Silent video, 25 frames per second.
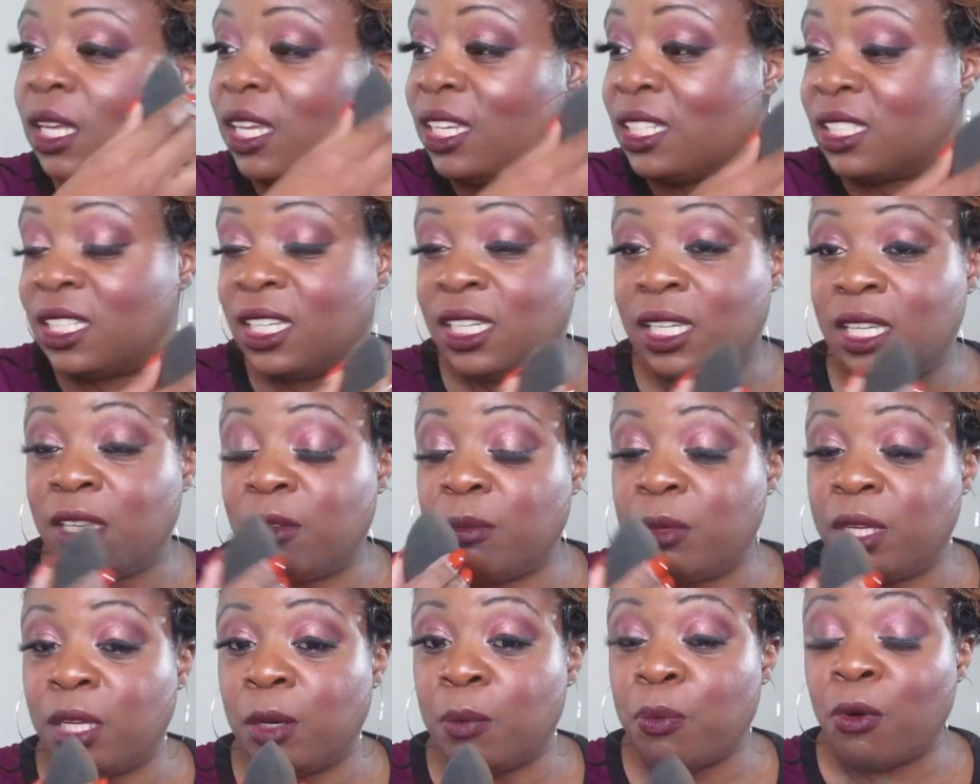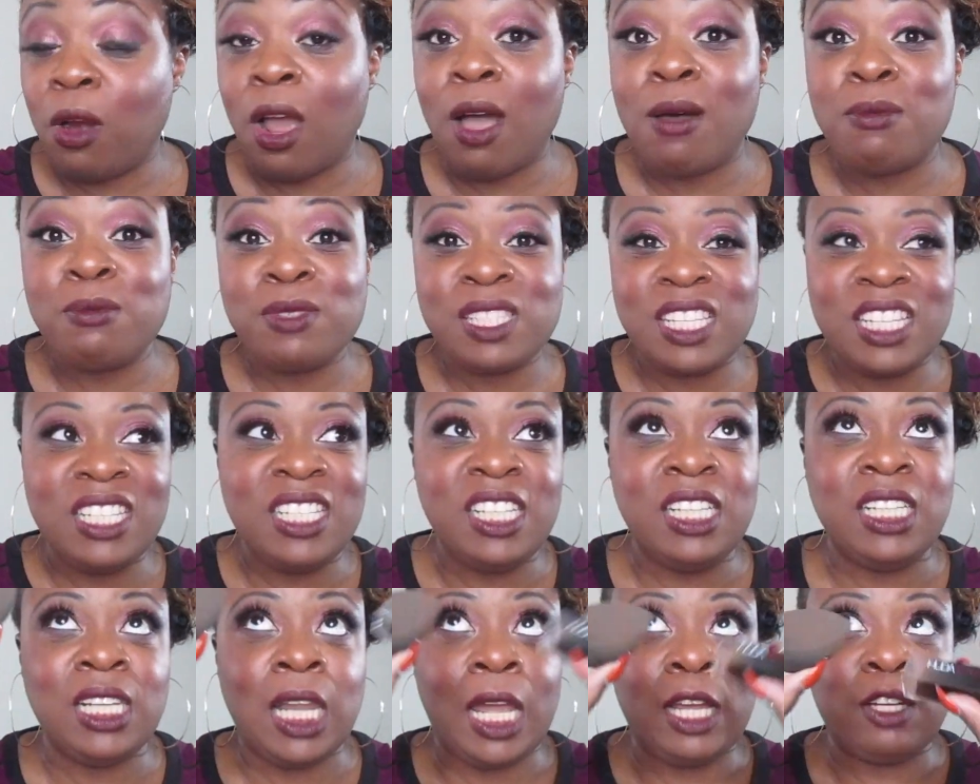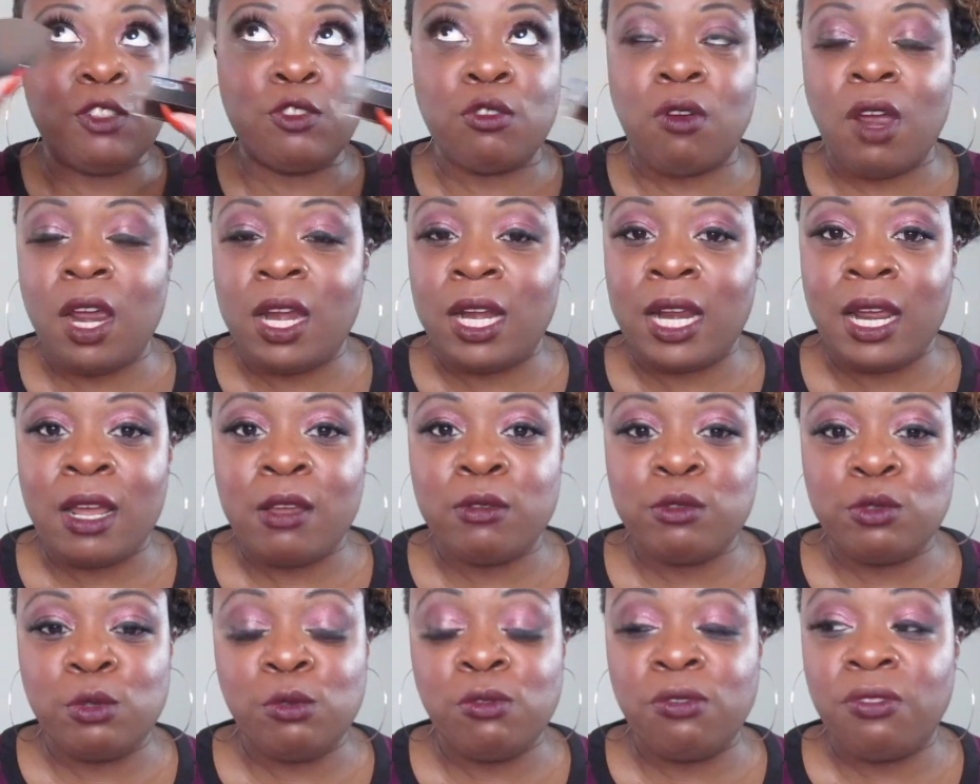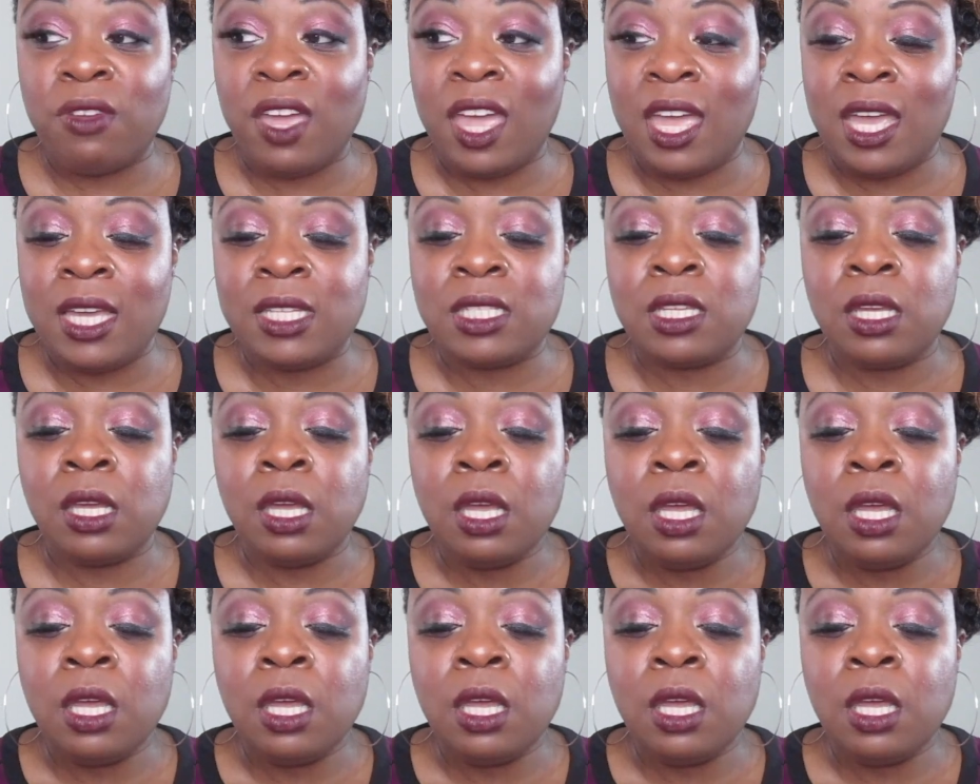It didn't give me any problems. It didn't like dry down too fast.